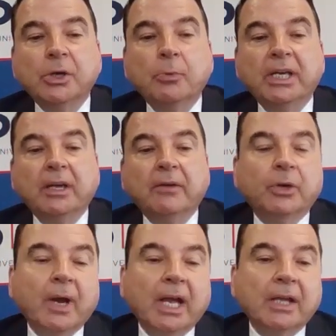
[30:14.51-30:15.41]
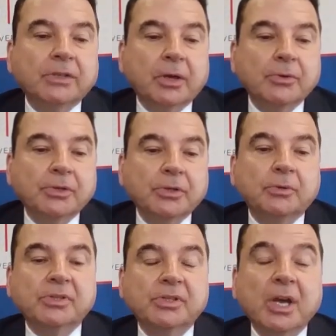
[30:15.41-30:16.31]
So we give the grants to those
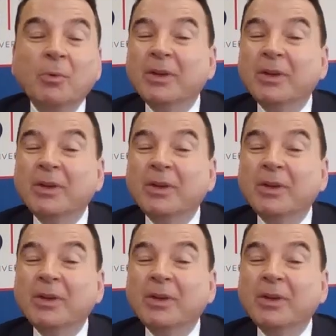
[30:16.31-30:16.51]
students.